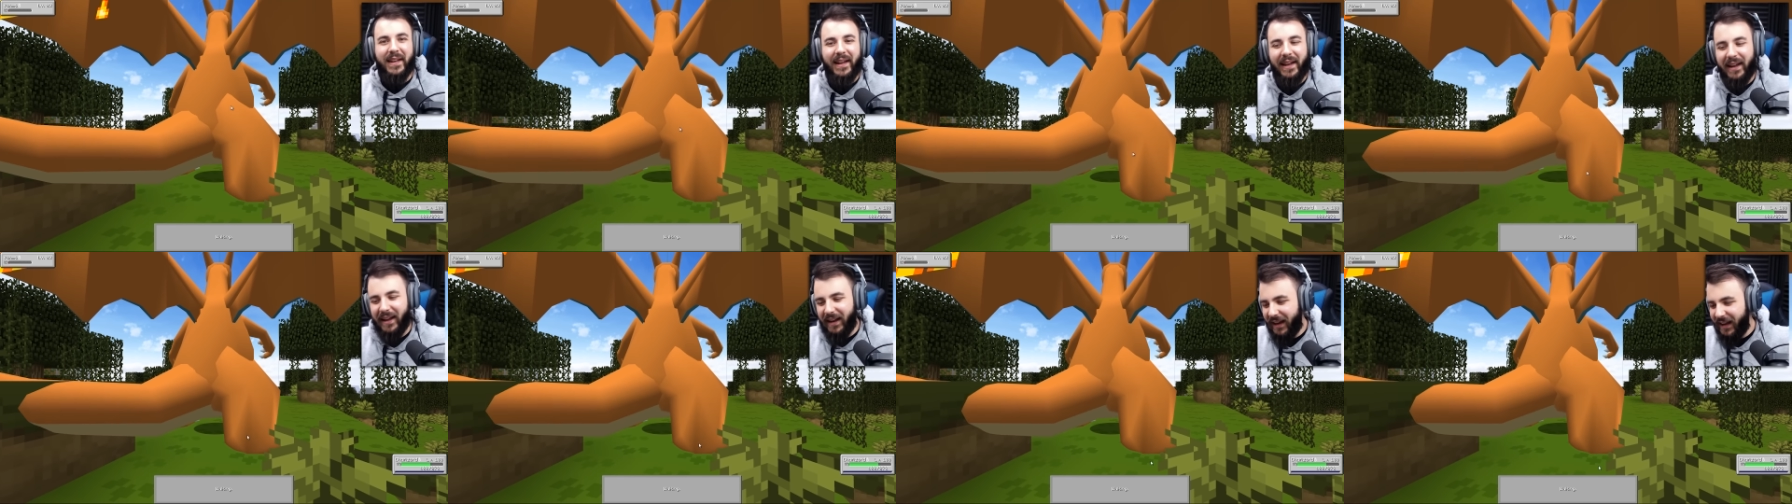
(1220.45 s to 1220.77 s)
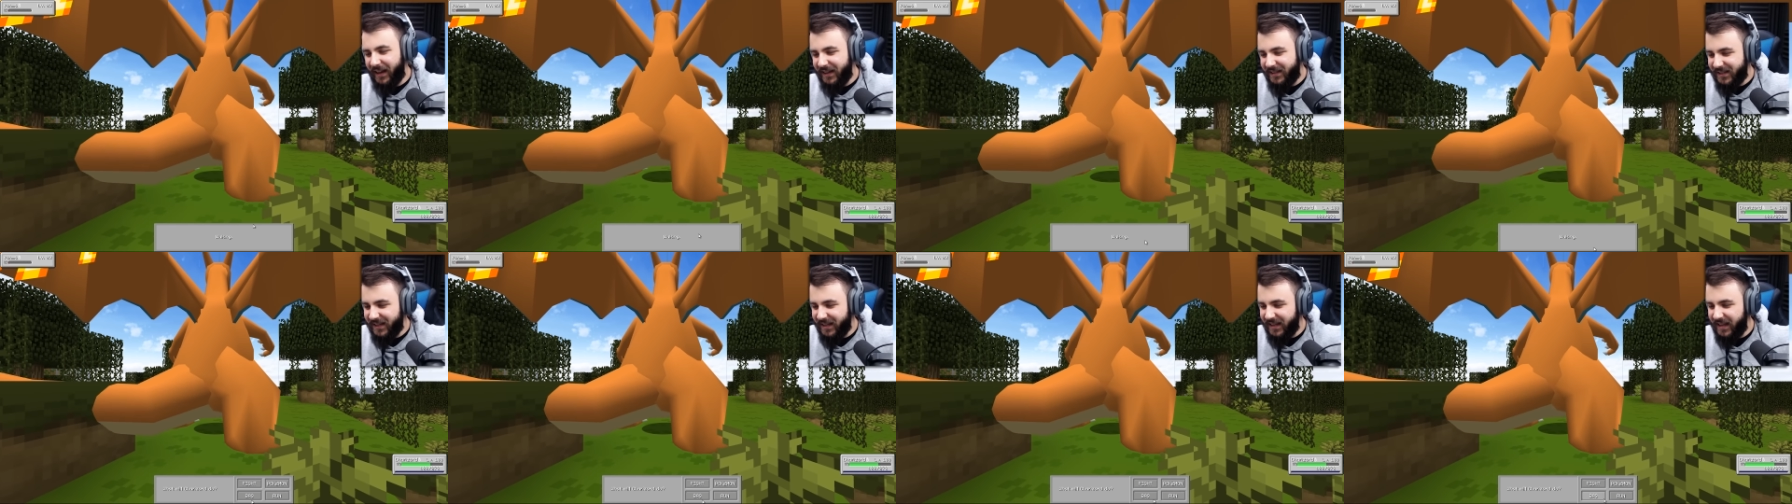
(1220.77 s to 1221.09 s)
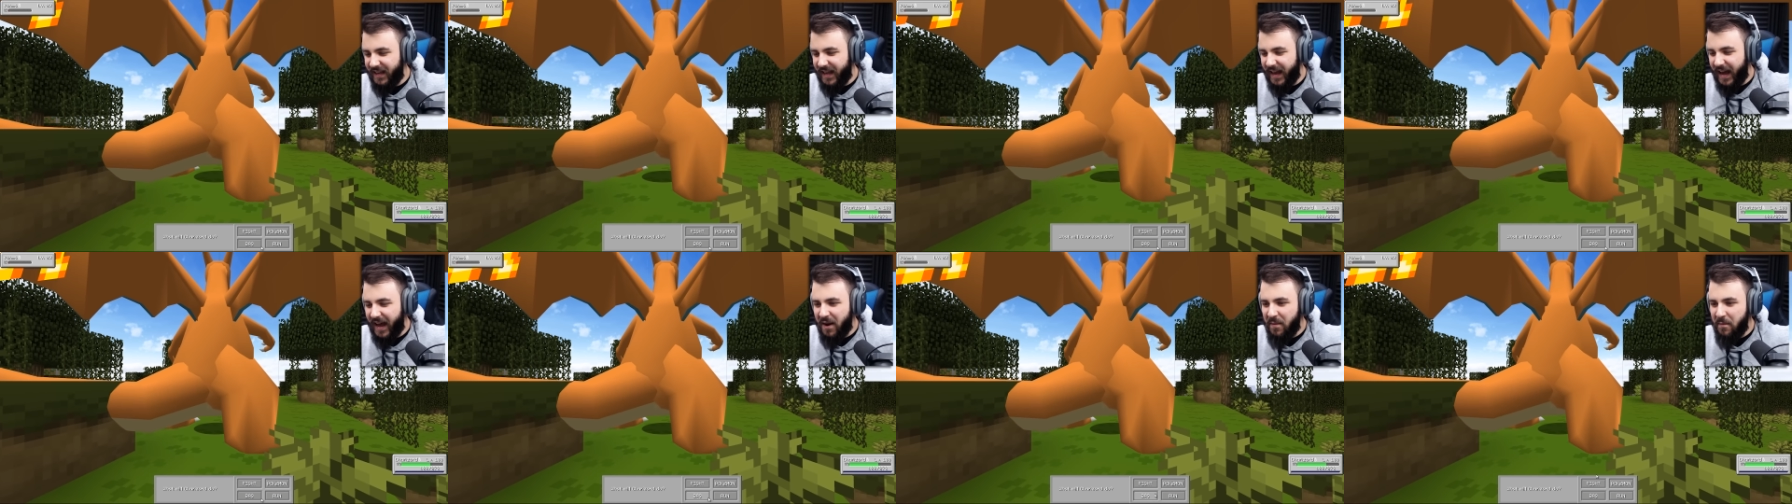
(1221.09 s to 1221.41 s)
Yanma. It's a
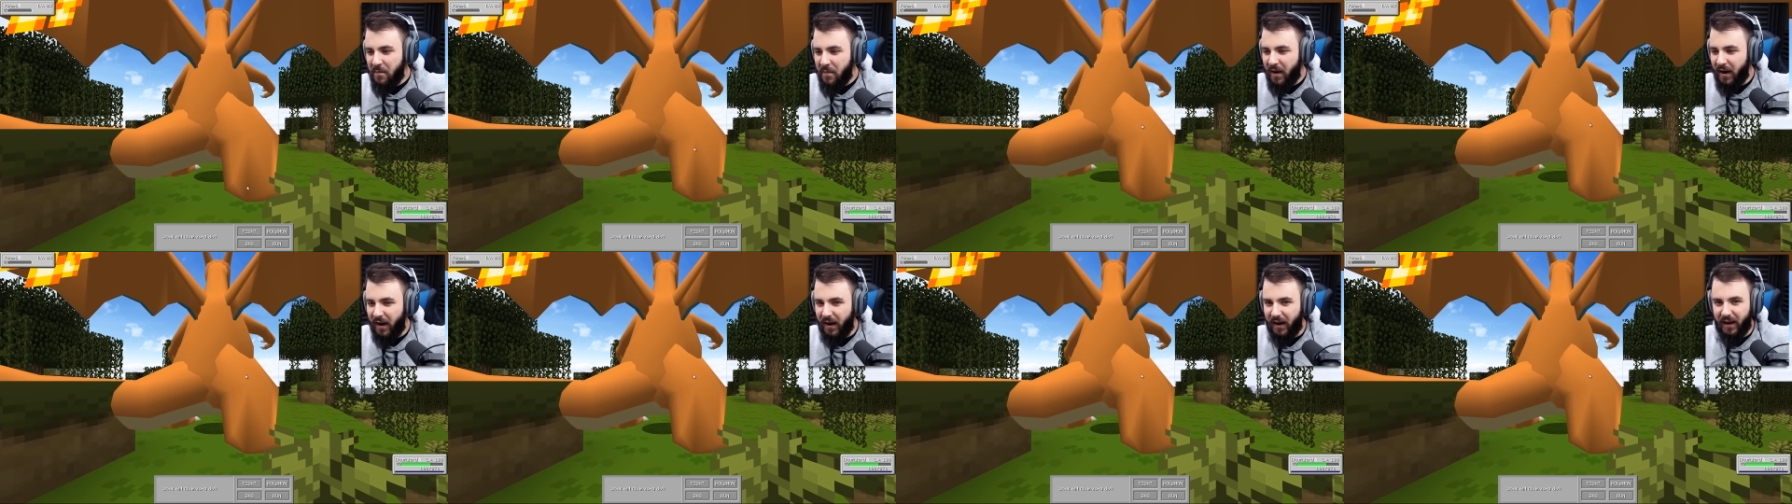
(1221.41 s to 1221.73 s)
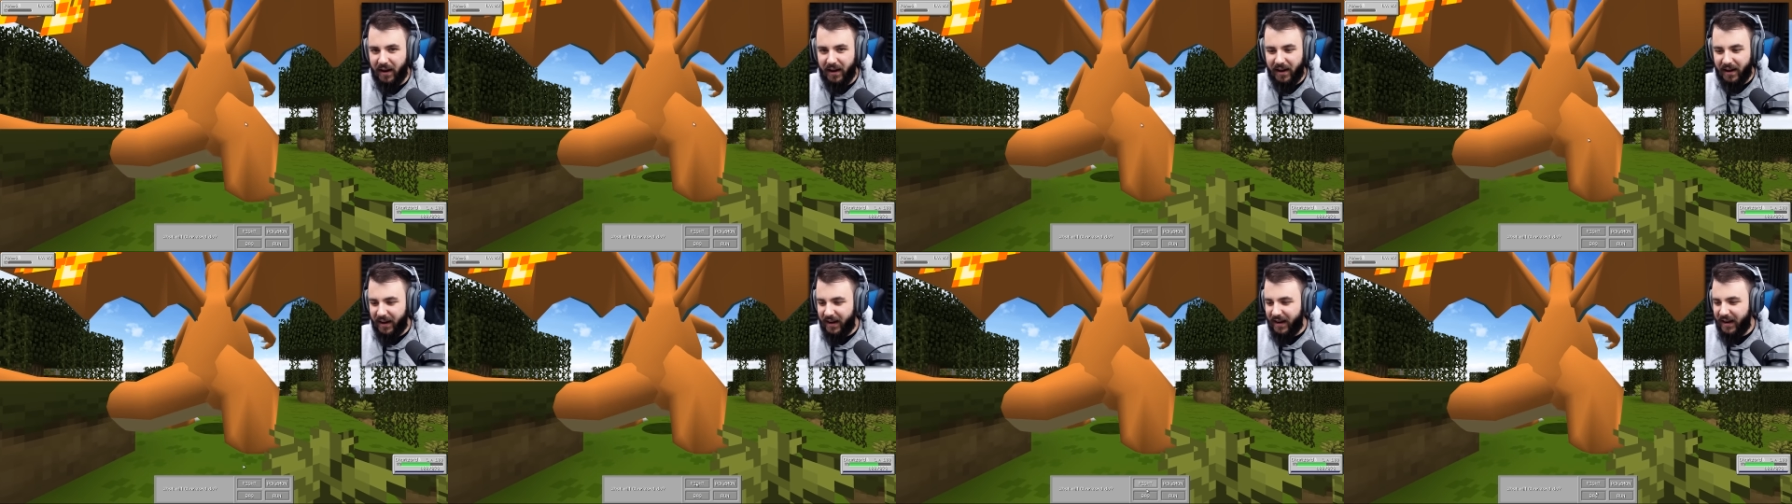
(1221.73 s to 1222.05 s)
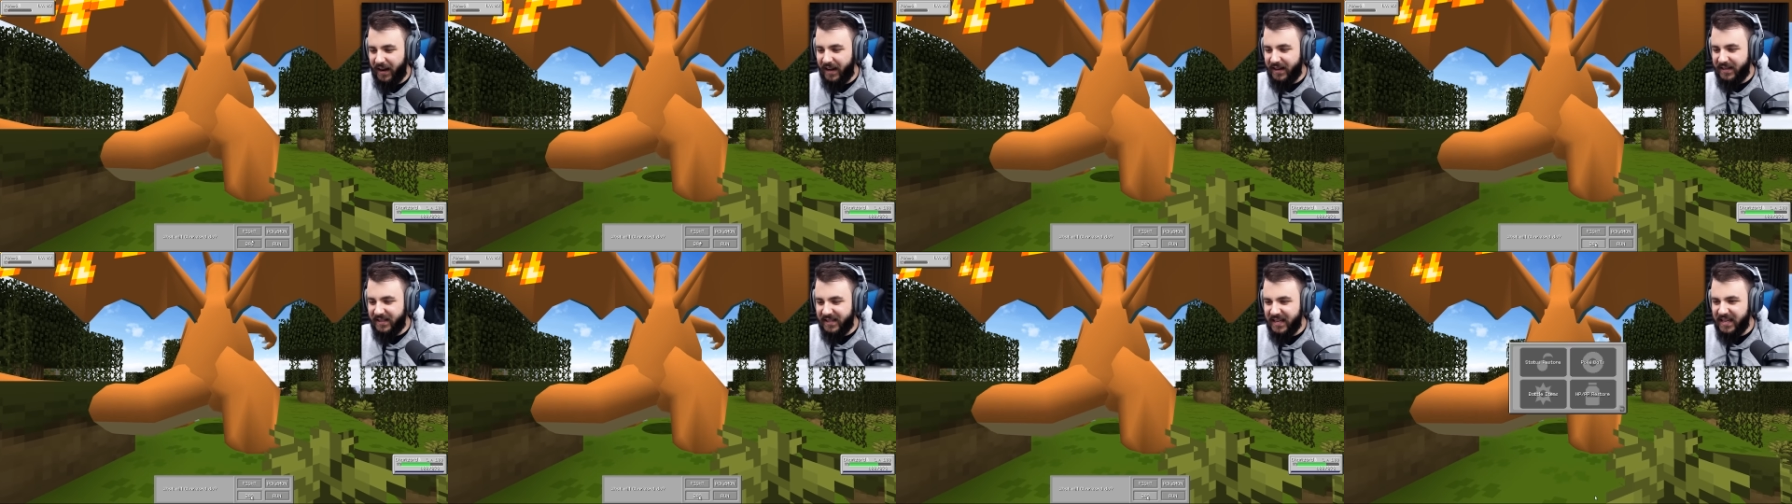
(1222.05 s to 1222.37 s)
Yanma.
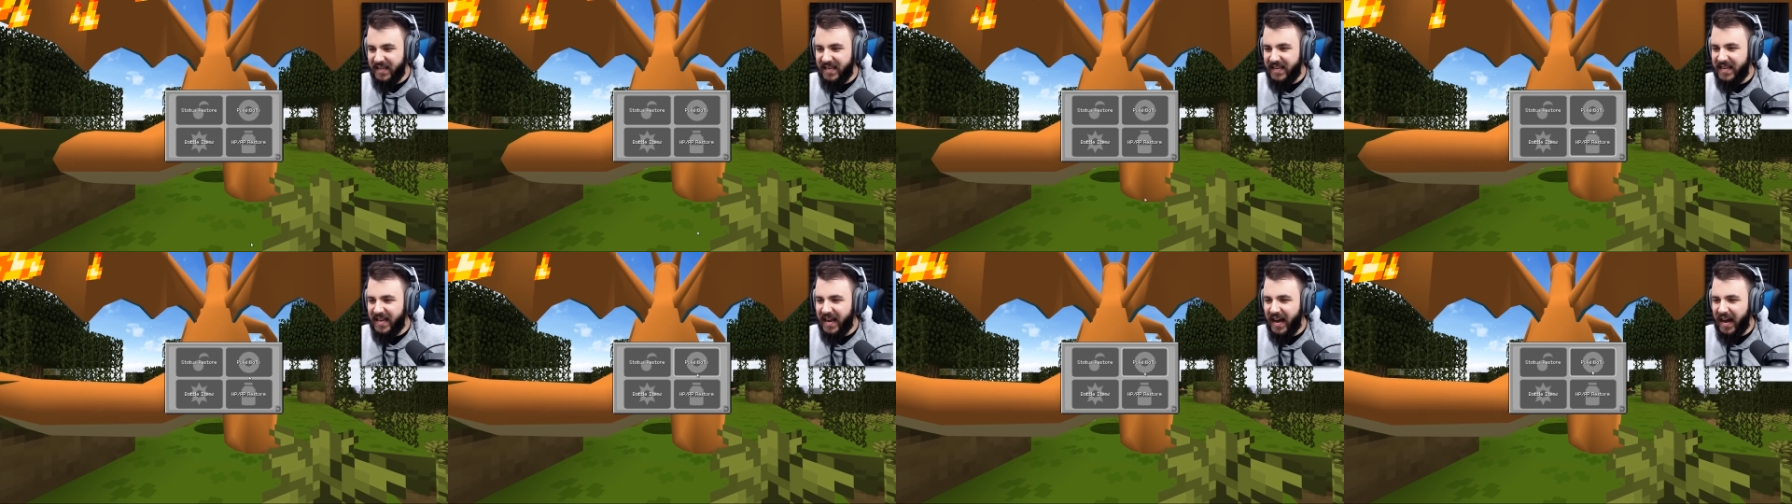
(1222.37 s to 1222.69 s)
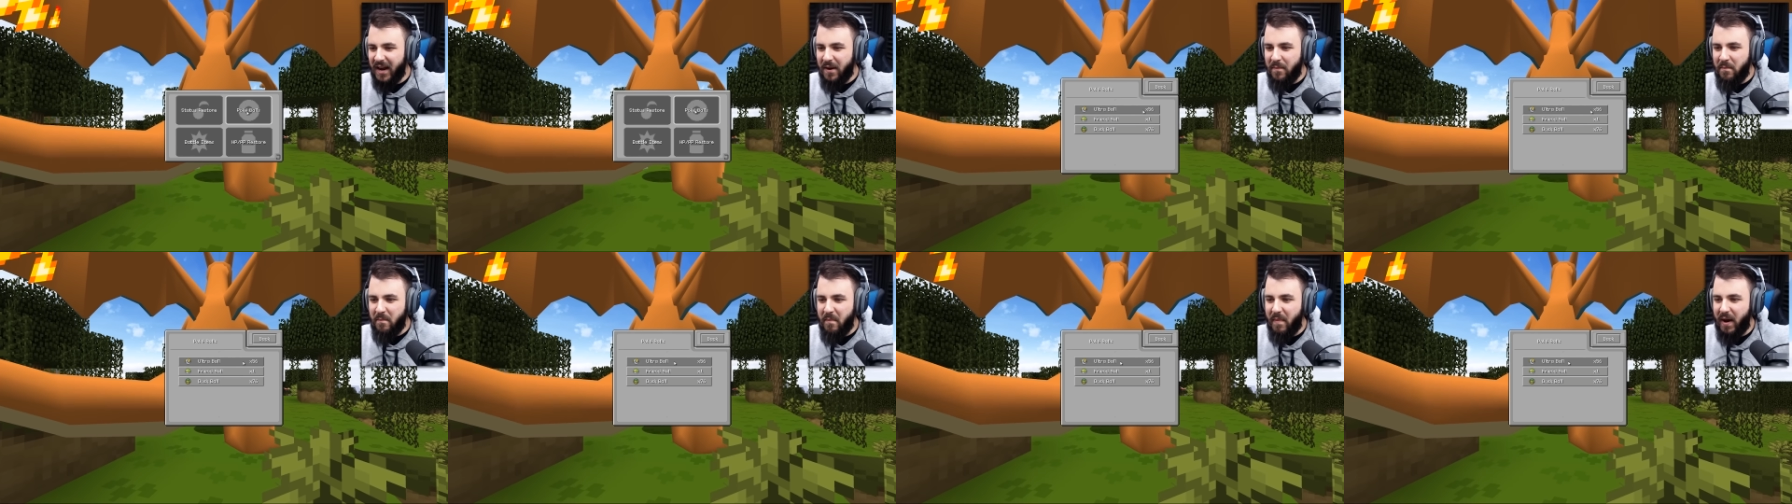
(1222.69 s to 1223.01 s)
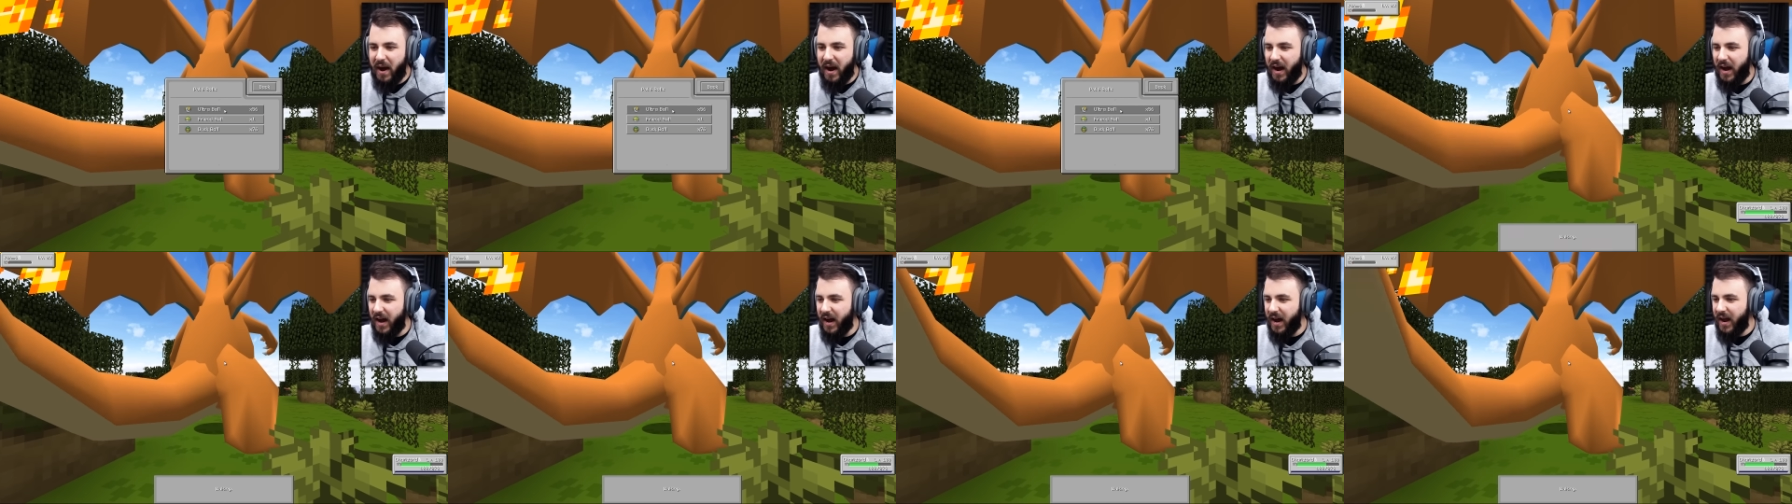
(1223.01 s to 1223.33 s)
It's a Yanma.